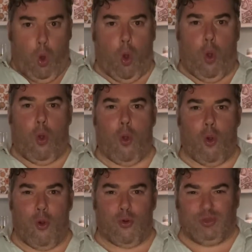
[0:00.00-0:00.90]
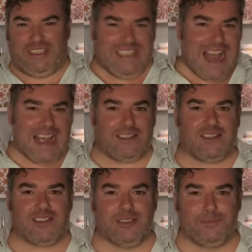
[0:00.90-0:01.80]
Oh,
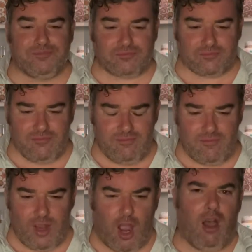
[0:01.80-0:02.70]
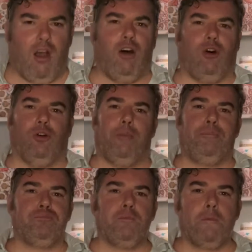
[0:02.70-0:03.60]
yes! Oh,
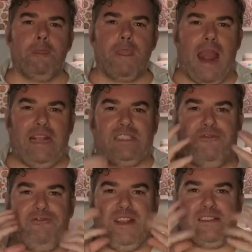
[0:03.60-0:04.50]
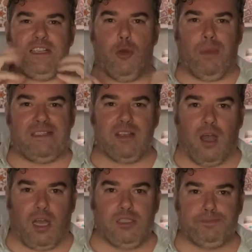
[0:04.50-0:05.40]
it's fizzing on my
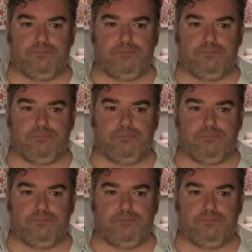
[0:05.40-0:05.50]
tongue.